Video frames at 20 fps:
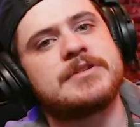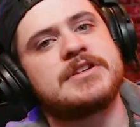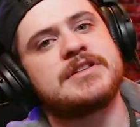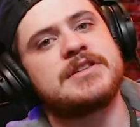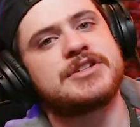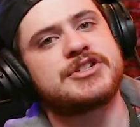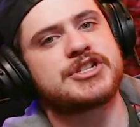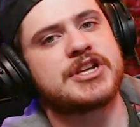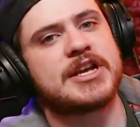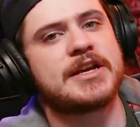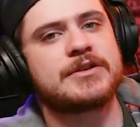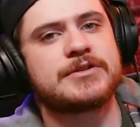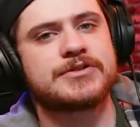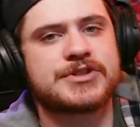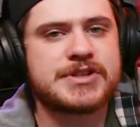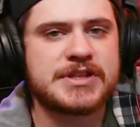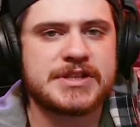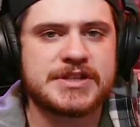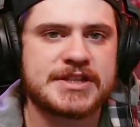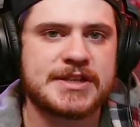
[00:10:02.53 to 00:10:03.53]
to the channel
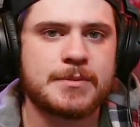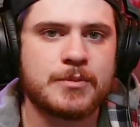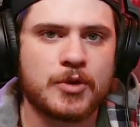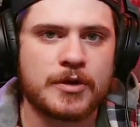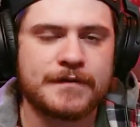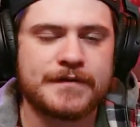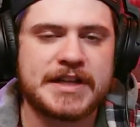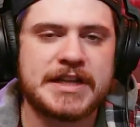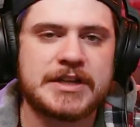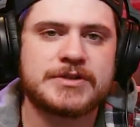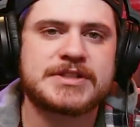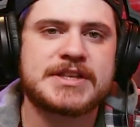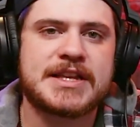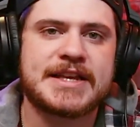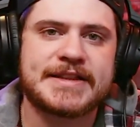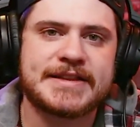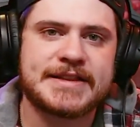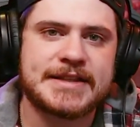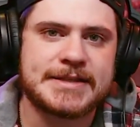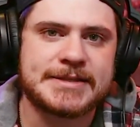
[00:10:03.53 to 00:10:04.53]
so you see more videos
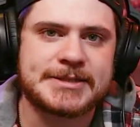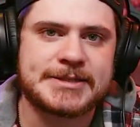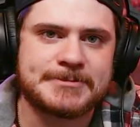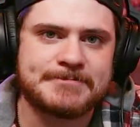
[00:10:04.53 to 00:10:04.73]
like this.